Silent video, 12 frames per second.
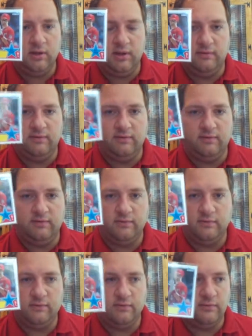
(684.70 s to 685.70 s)
live,
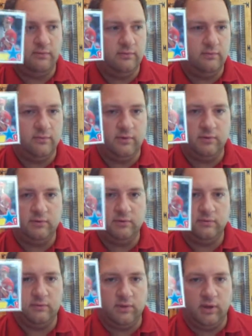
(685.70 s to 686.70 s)

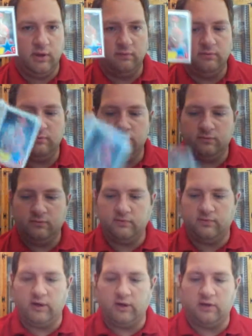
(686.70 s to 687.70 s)
you know,
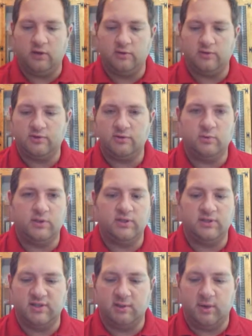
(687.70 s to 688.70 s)
very close, went
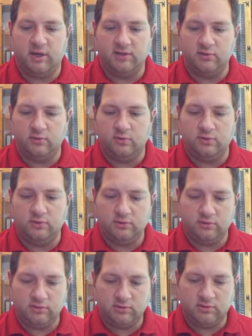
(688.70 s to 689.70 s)
to the same high school.
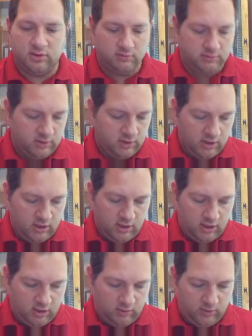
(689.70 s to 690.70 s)
So
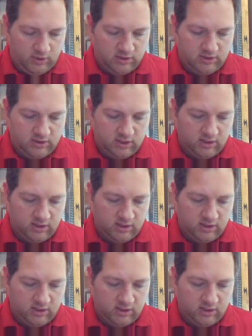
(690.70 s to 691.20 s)
anyways,